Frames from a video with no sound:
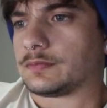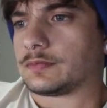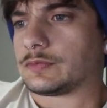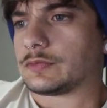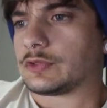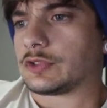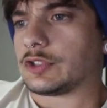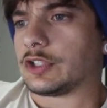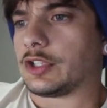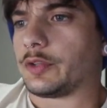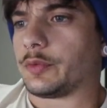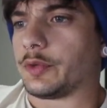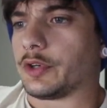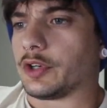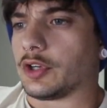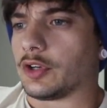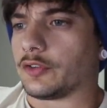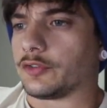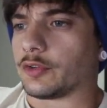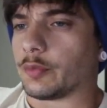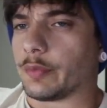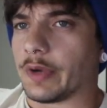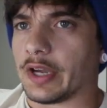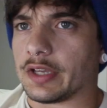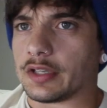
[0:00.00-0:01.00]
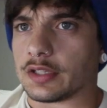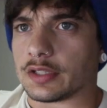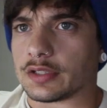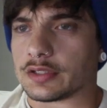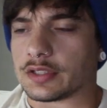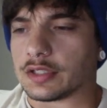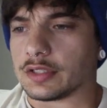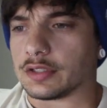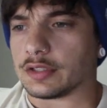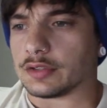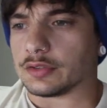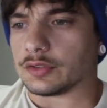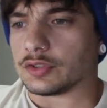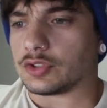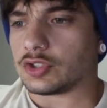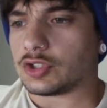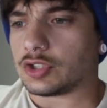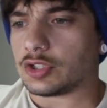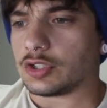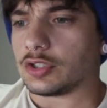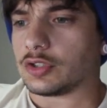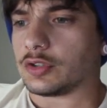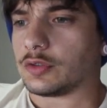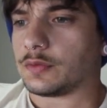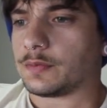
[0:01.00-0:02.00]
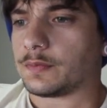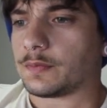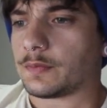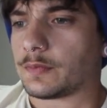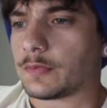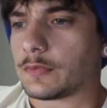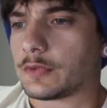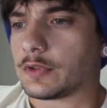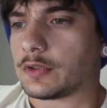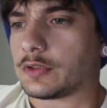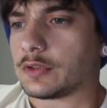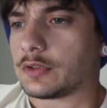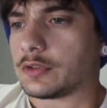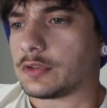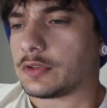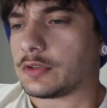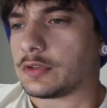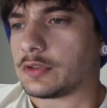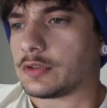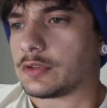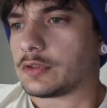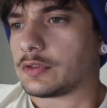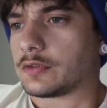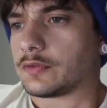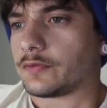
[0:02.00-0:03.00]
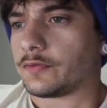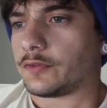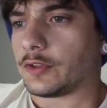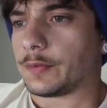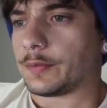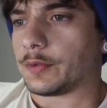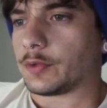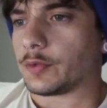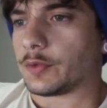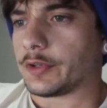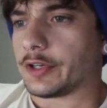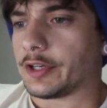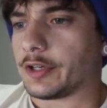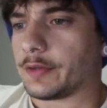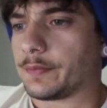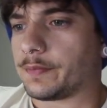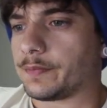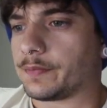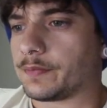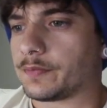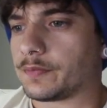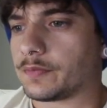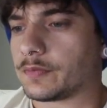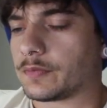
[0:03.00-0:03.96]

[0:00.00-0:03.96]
Okay, right off the bat, you can see Dylan Sheil. Flip it around.